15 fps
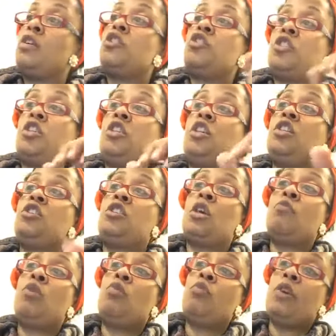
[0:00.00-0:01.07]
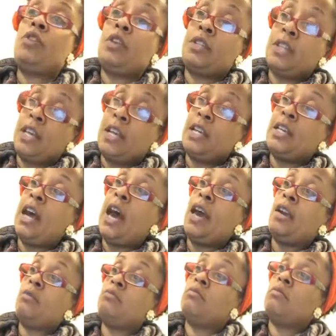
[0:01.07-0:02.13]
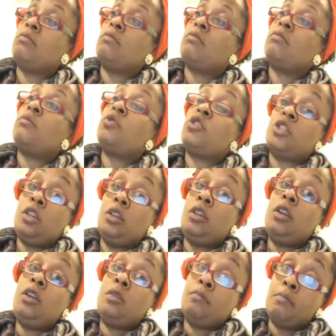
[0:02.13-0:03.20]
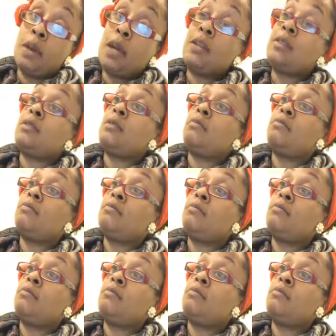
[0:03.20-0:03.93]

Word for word: She needed someone with her day and night. She needed medicine.